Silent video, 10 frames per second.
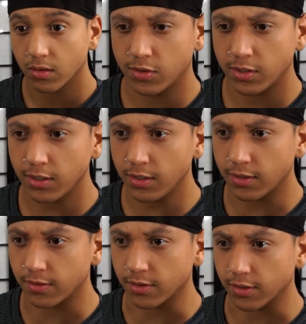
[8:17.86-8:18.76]

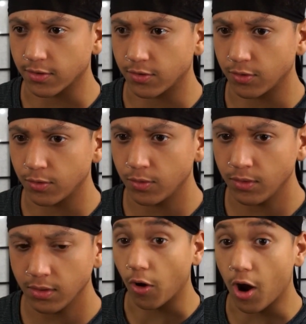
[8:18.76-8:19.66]
Jesus, dude.
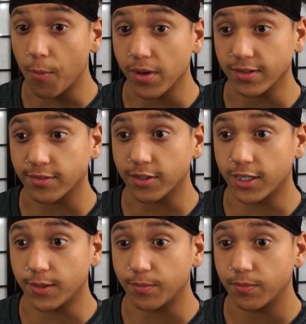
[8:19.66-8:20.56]
Oh, y'all messed
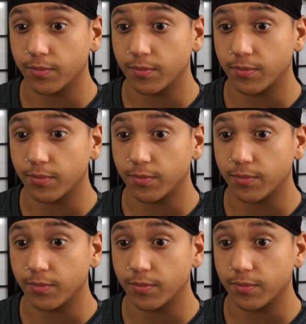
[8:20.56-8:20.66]
up.